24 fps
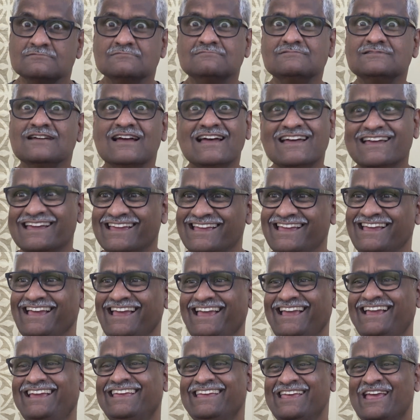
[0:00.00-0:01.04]

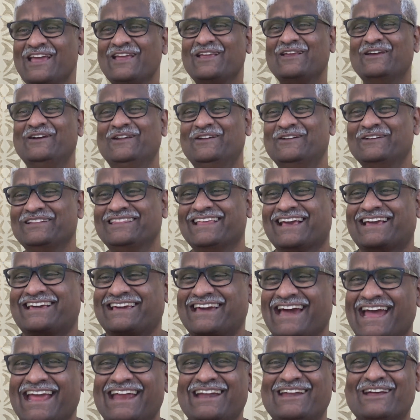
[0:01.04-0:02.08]
The
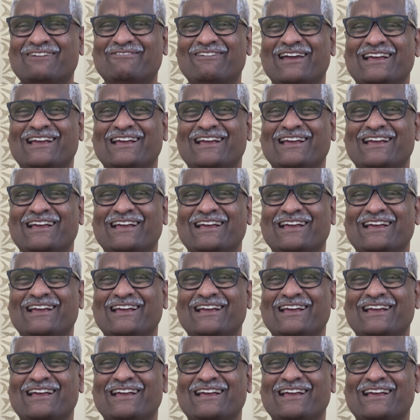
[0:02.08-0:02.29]
kind of